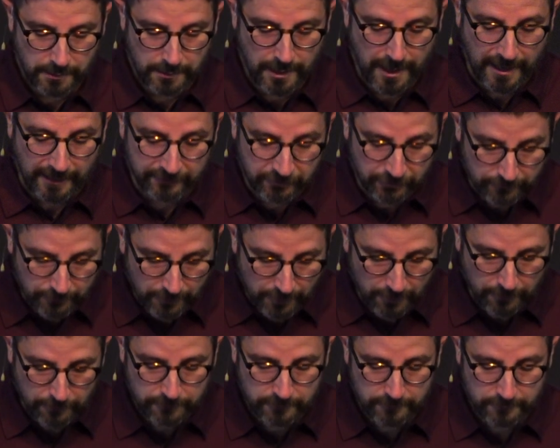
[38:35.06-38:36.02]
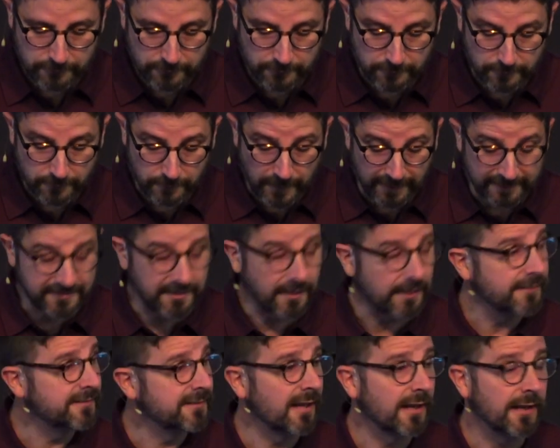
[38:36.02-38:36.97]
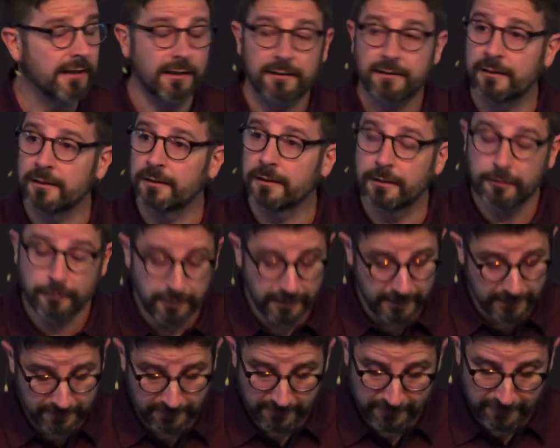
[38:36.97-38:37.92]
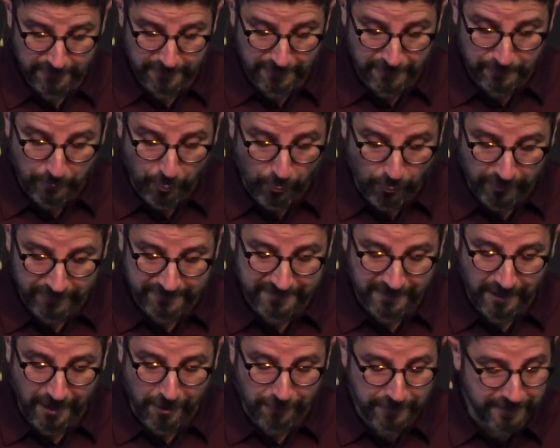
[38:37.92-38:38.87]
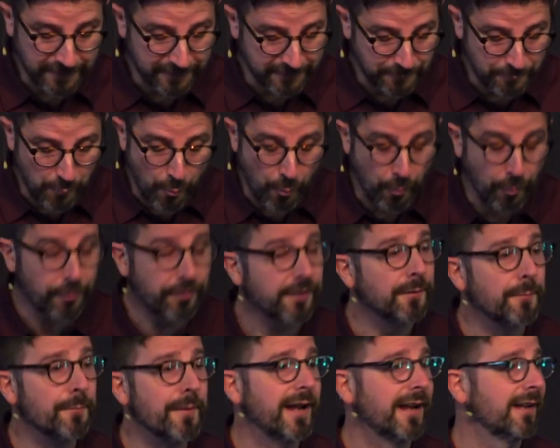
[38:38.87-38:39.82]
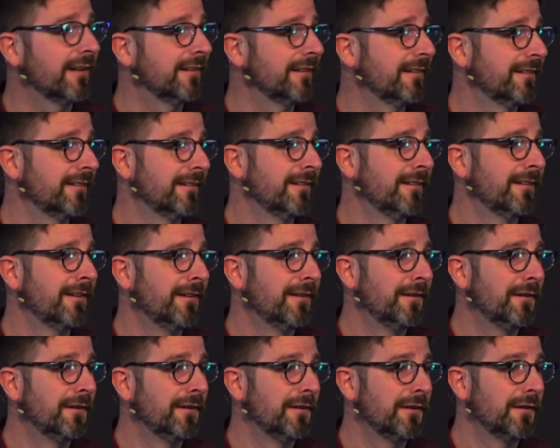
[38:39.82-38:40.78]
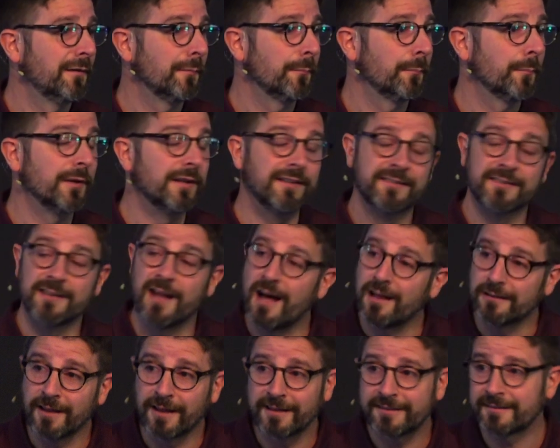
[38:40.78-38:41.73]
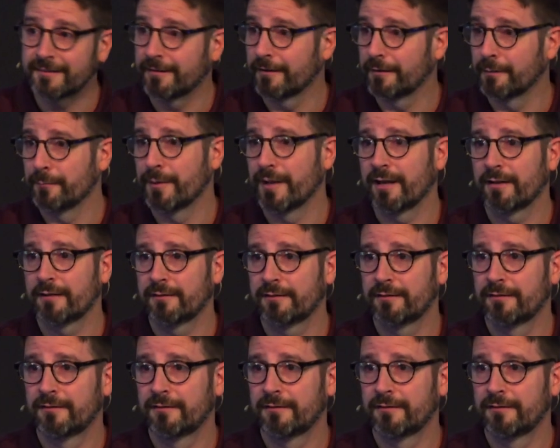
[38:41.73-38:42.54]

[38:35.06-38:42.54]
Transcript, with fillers: As you know, as Isaiah clearly points out, he is more than a man, but he's not less than a man.